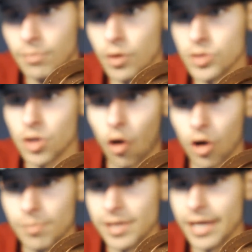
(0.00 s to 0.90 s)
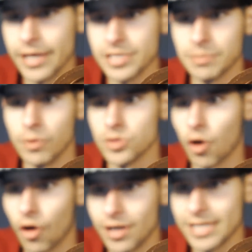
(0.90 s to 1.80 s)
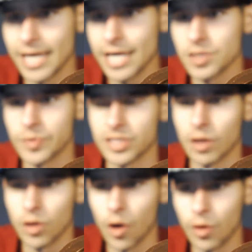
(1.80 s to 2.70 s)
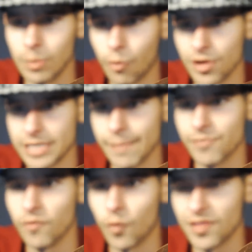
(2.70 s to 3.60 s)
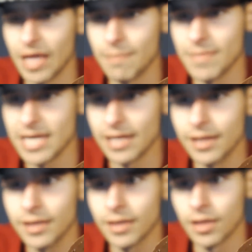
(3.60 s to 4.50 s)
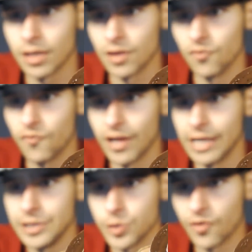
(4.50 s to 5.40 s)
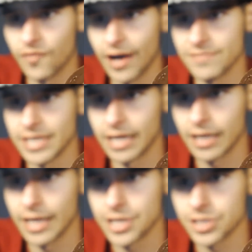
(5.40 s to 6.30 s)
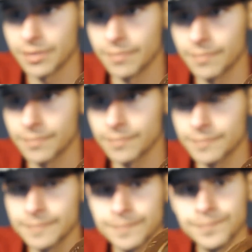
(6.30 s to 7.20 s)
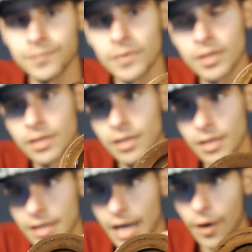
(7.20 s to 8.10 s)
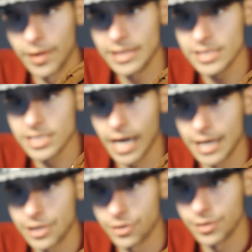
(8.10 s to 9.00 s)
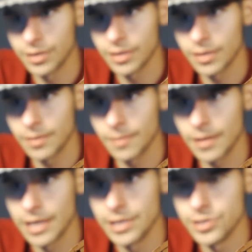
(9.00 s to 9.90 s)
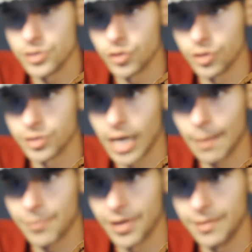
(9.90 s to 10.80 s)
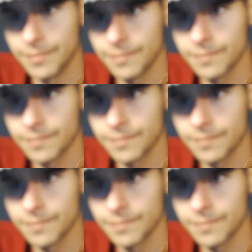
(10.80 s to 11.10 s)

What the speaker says: most RBAs, most RDAs, which I'll go into more depth of what they mean, can fit into a 510 connection. Now inside here is your top pin.